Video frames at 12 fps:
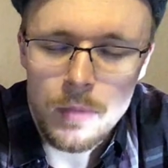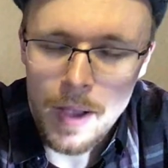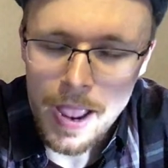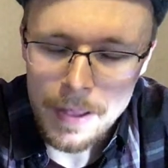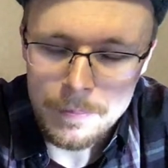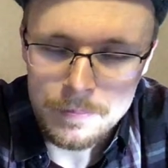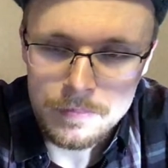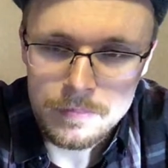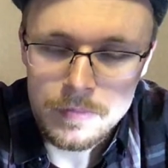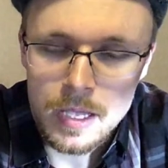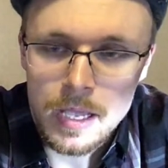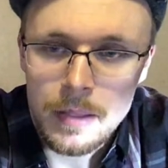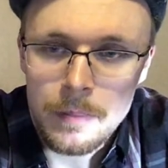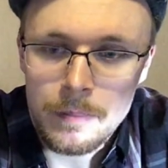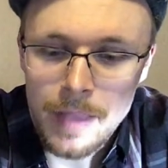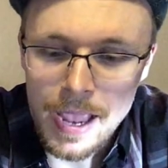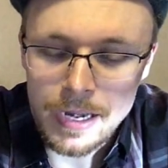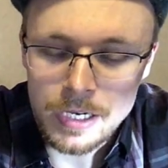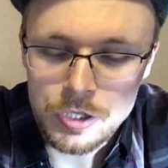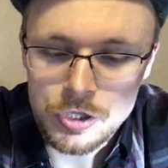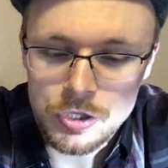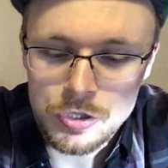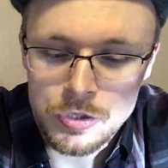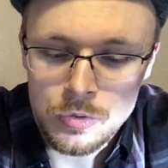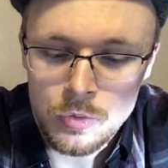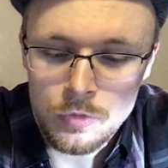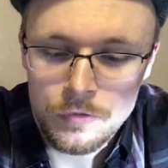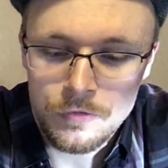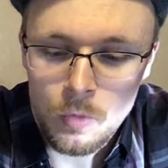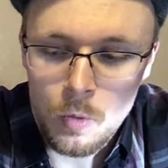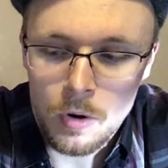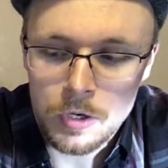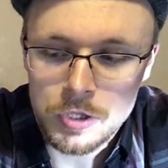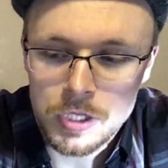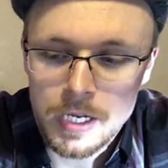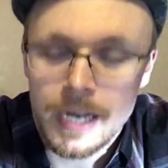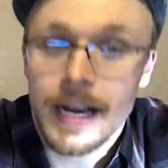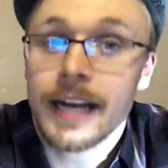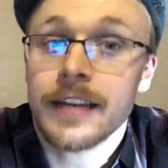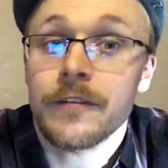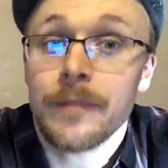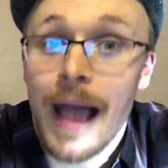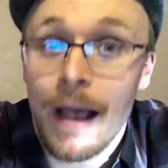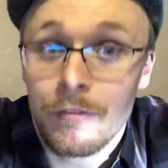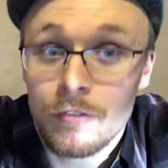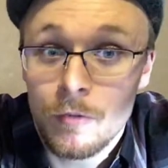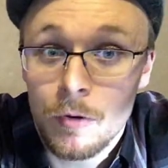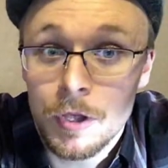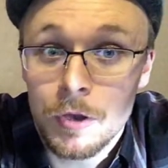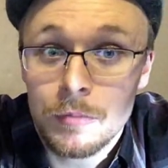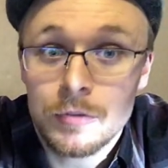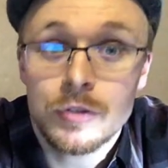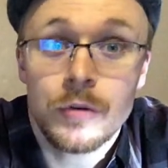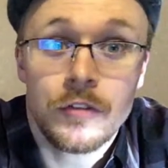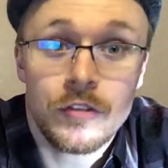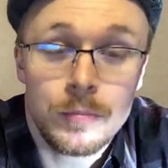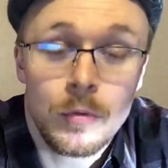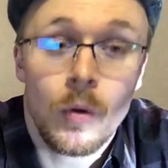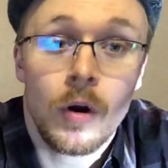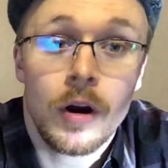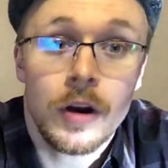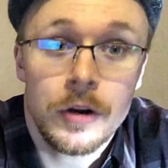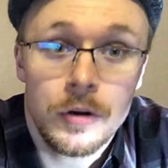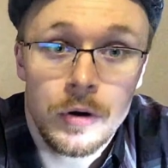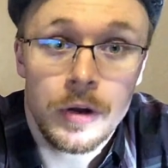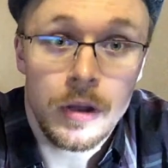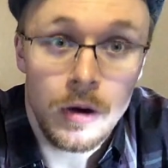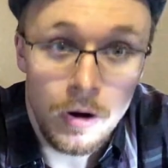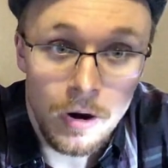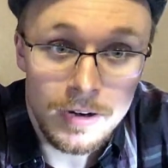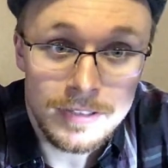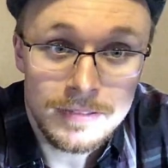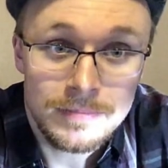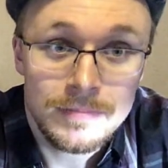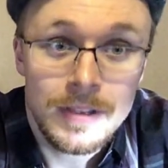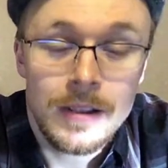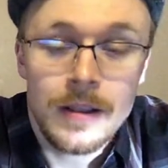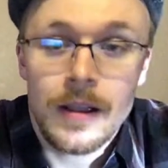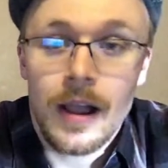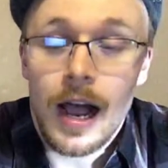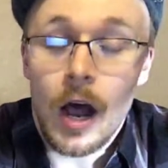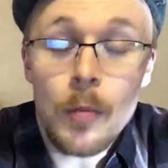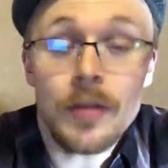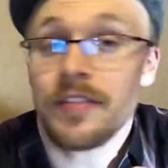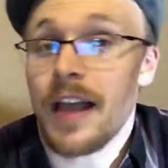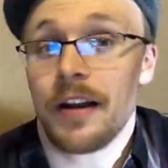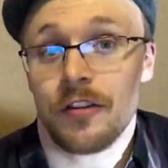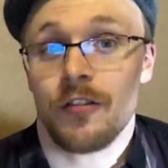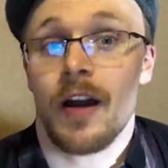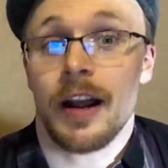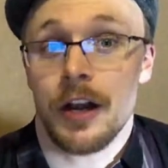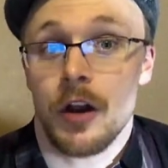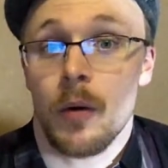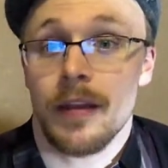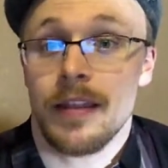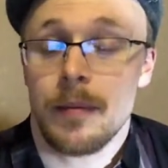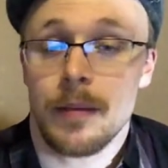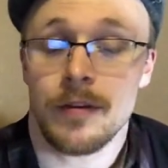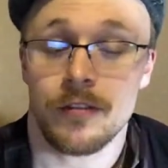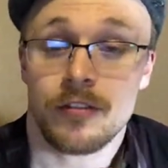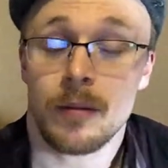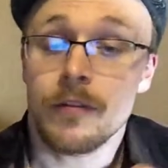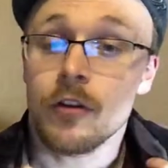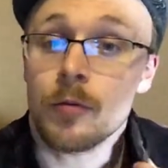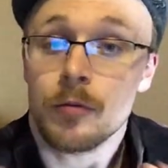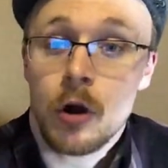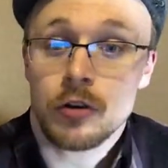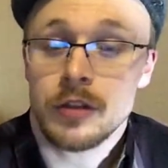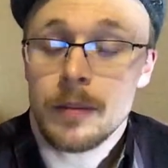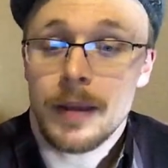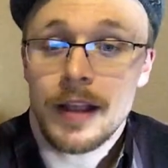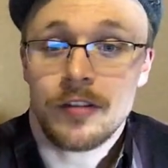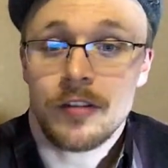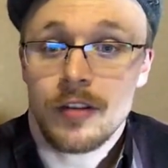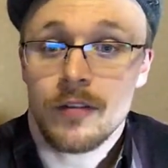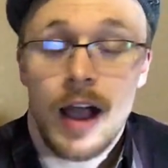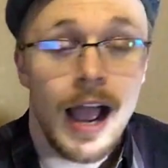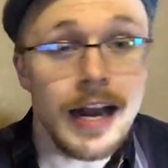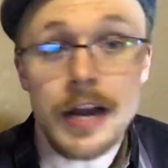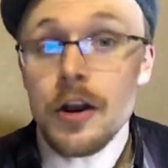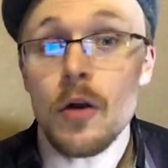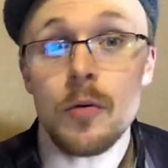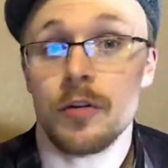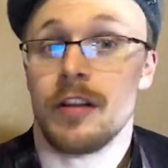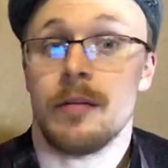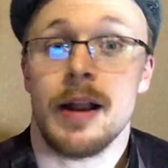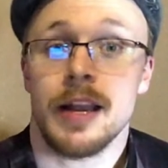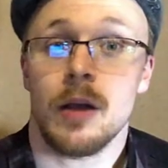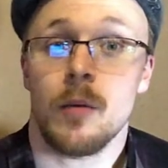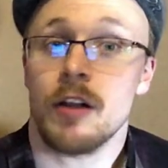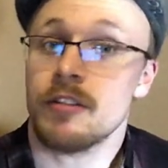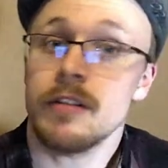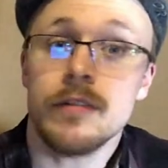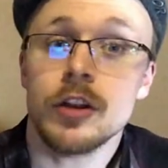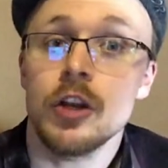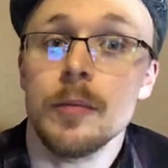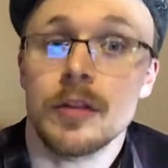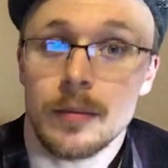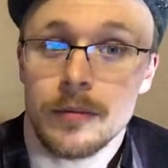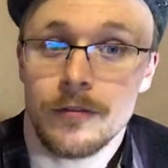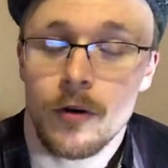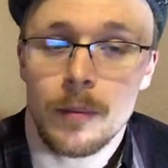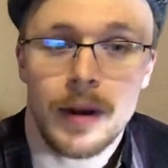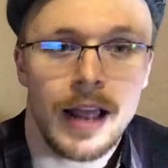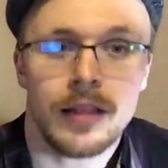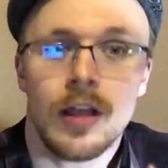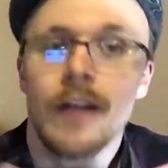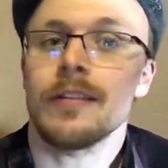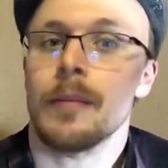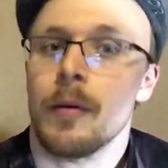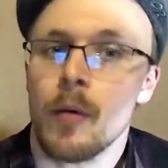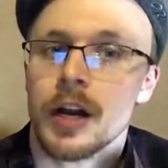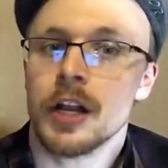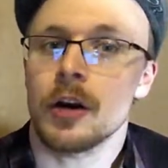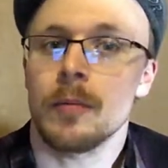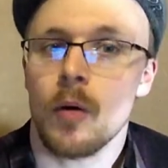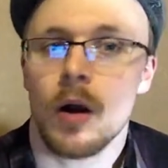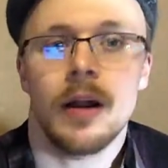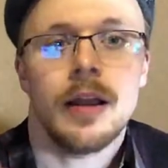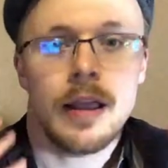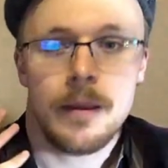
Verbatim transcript: way manage to forge connective paths for you to explore good art, I'll be satisfied in knowing that maybe if some of you approach on the basis of, I didn't know who Sirenia was, I never humored them before, but I love them, I want to hear more,